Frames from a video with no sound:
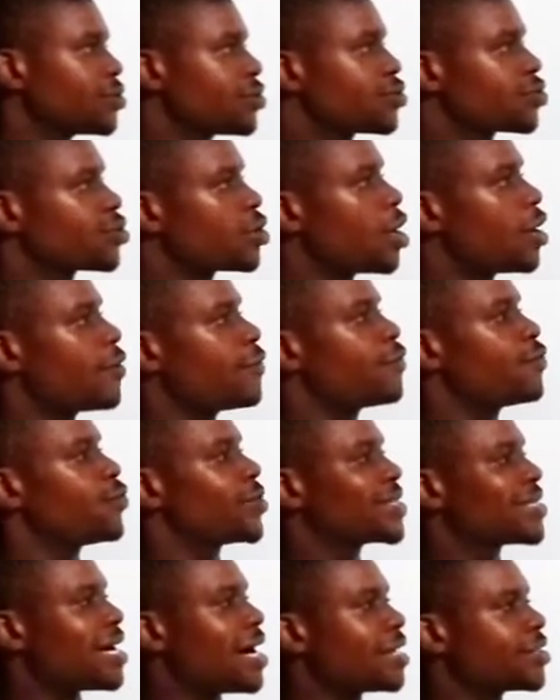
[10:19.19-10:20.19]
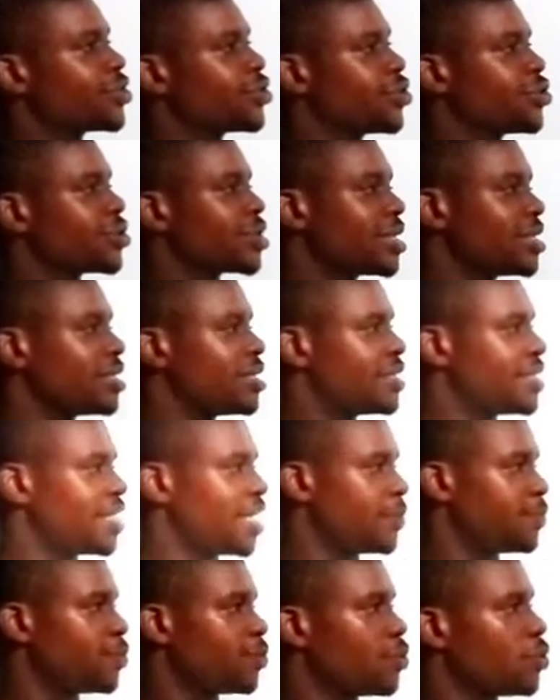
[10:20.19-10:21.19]
Solve without using
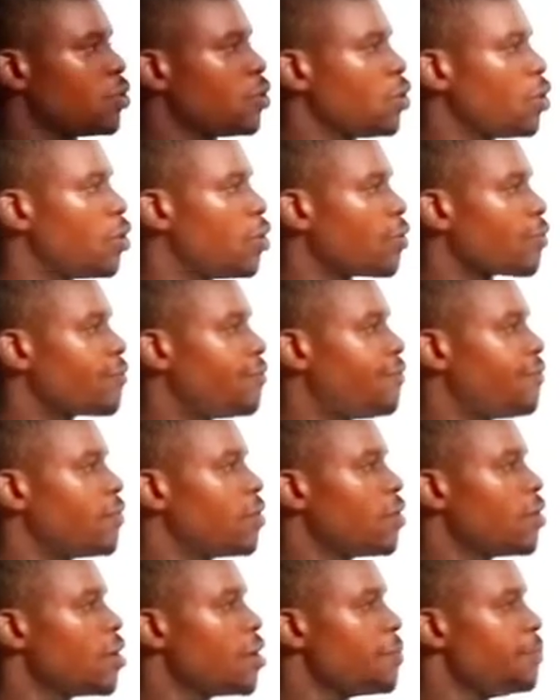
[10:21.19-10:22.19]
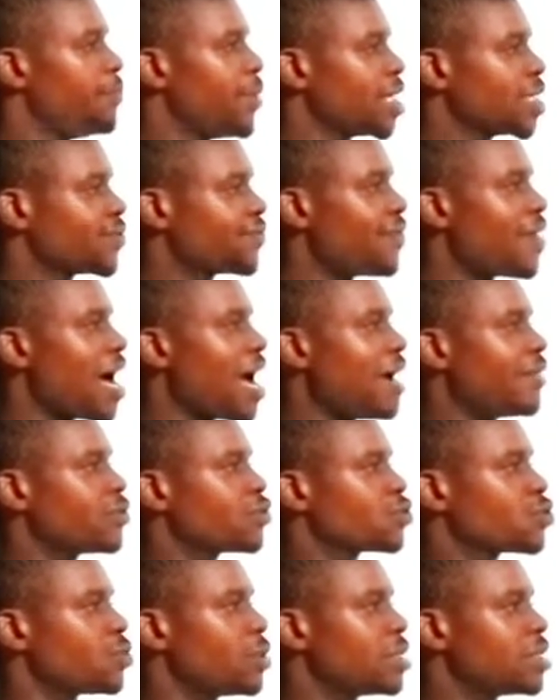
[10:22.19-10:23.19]
table. Log base 5
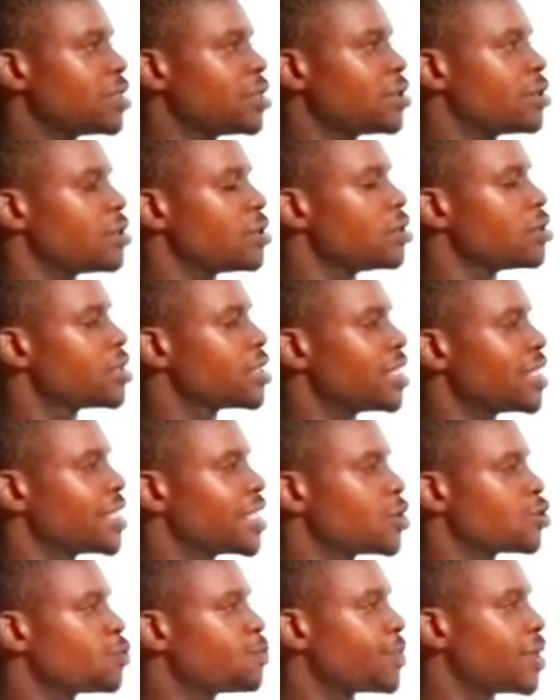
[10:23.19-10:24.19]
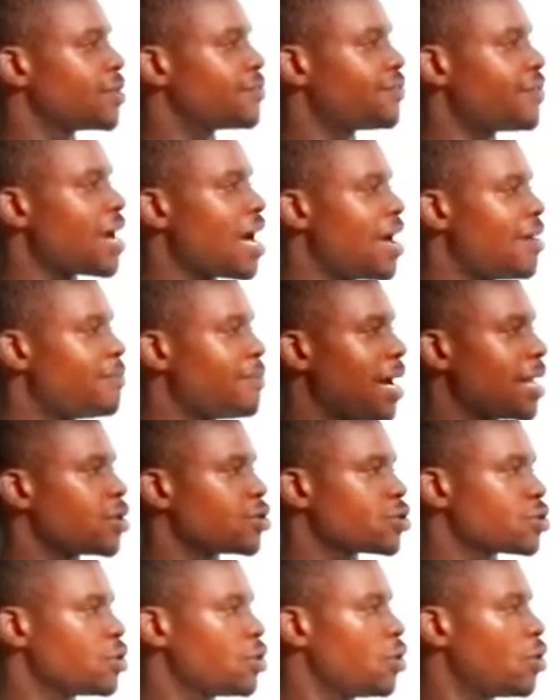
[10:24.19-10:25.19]
62.5
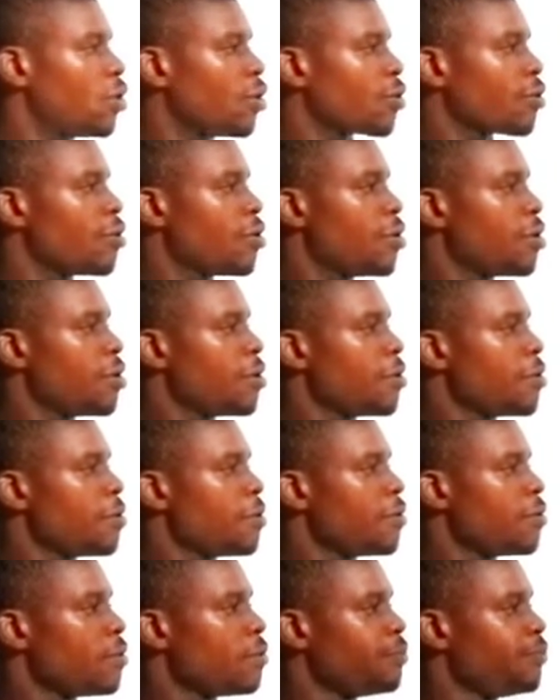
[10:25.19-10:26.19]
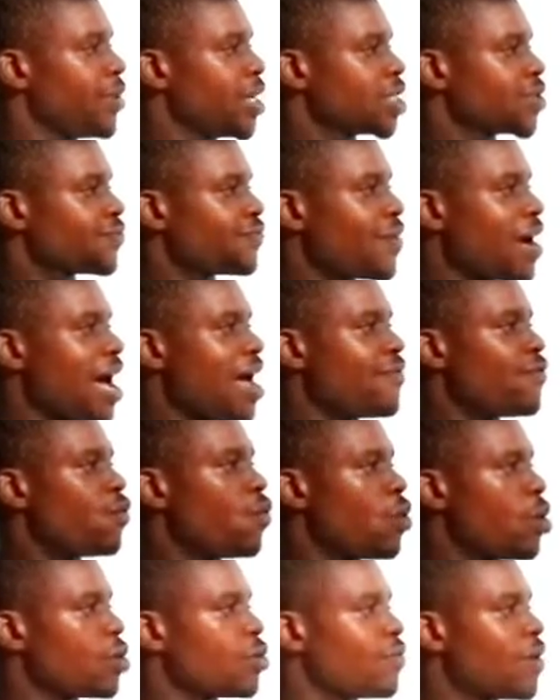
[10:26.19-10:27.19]
minus log base 5
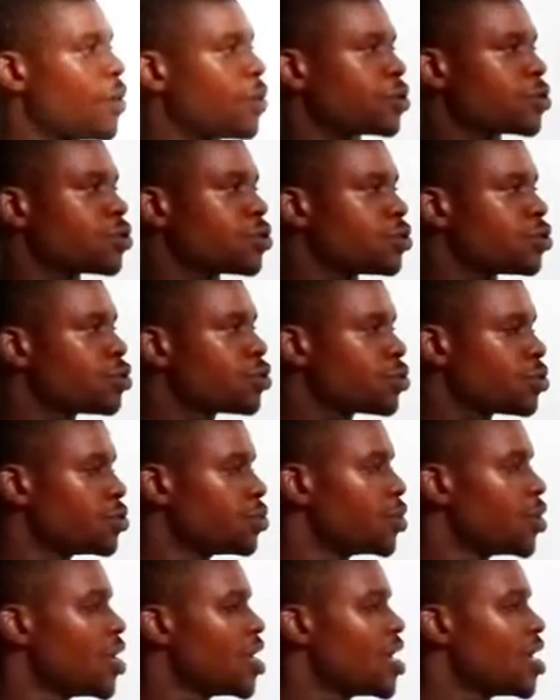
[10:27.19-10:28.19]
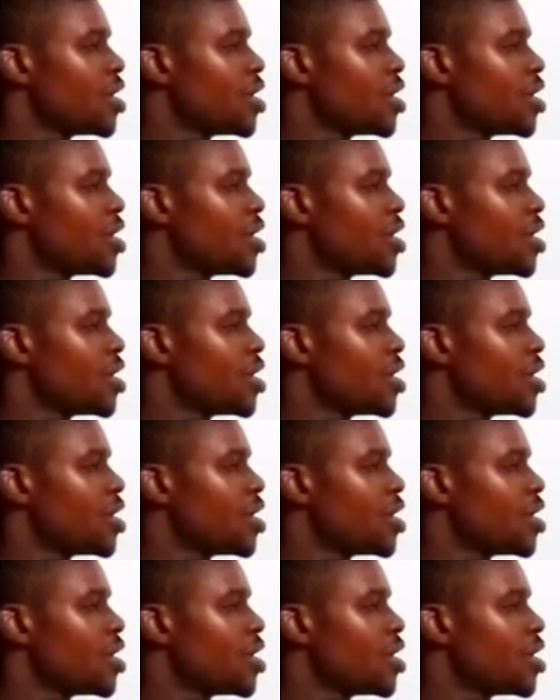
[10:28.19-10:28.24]
1 over what 2.